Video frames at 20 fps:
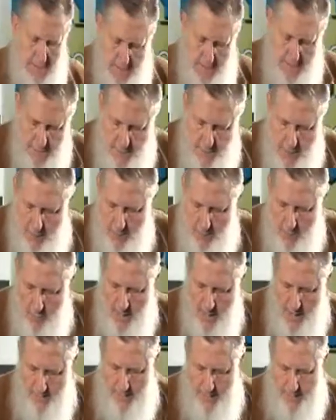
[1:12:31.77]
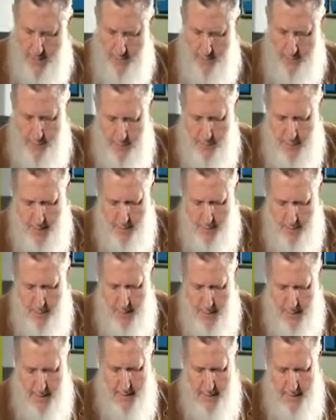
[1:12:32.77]
So I'm going to wrap it up really
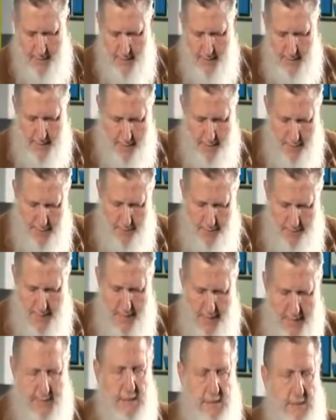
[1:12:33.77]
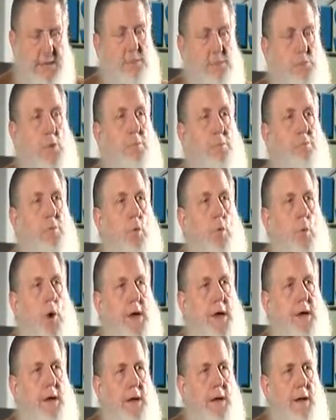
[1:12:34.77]
by coming back to this one
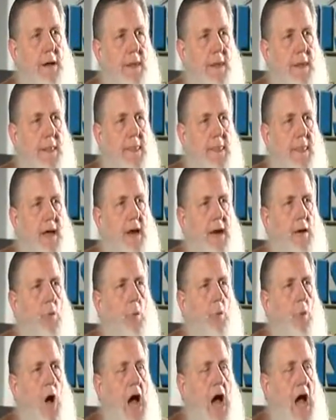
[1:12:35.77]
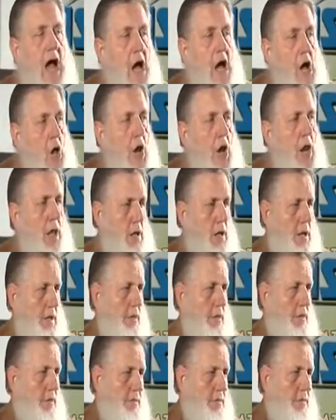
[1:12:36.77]
point, that while
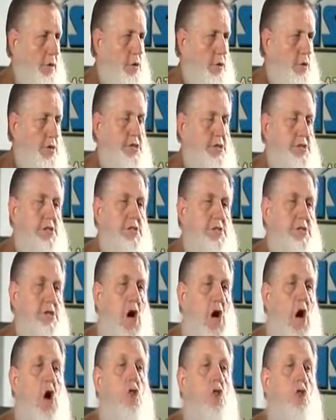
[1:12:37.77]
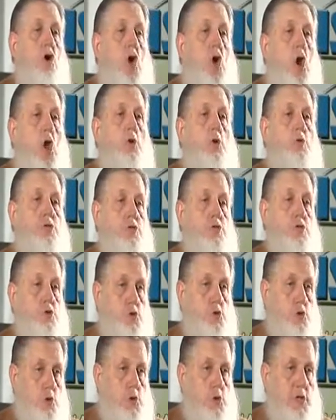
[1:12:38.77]
the Christians are the closest
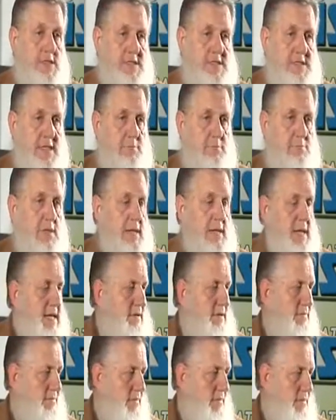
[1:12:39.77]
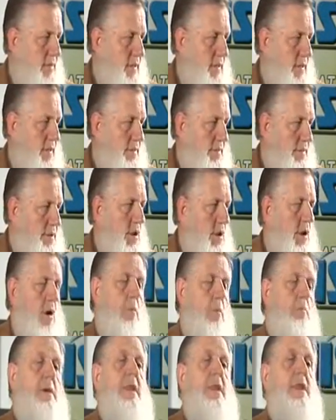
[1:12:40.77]
to us in belief, there are
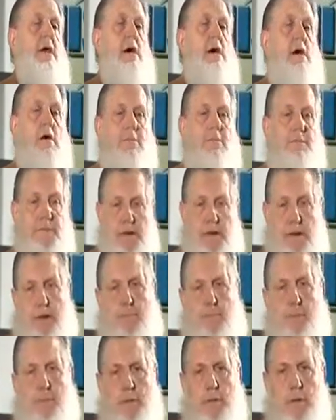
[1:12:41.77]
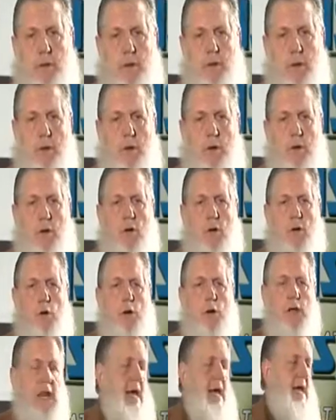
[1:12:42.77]
many of them who
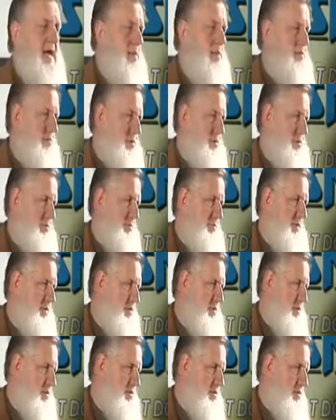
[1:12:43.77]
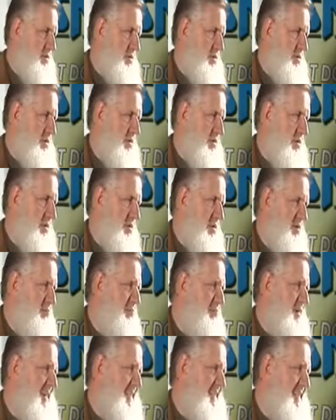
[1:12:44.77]
claim to be Christian,
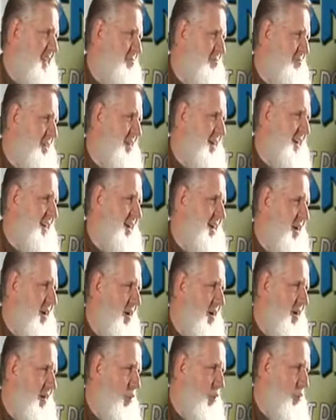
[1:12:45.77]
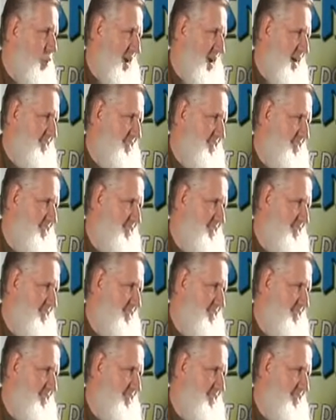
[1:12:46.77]
but they really are what?